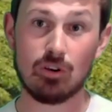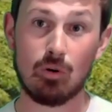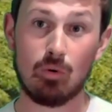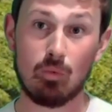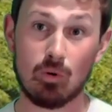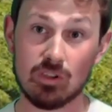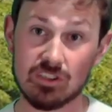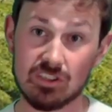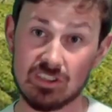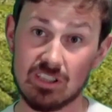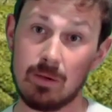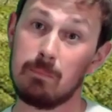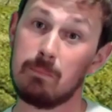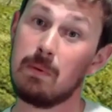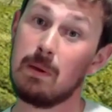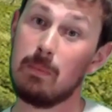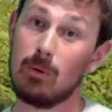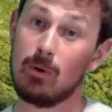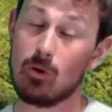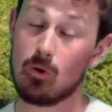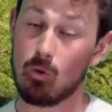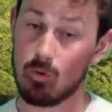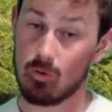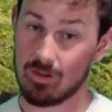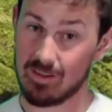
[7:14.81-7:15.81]
or what some
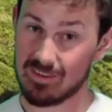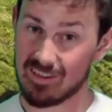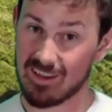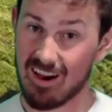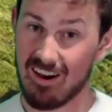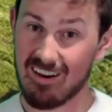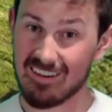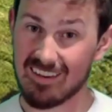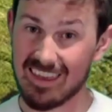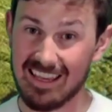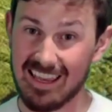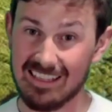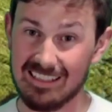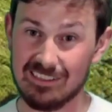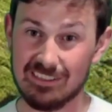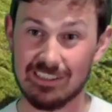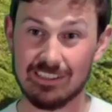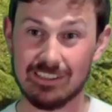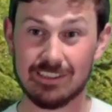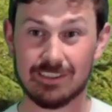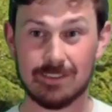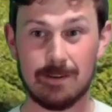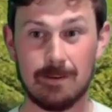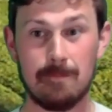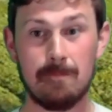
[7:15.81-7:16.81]
people call the Dark
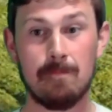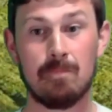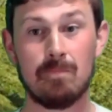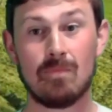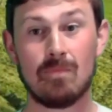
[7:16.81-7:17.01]
Ages.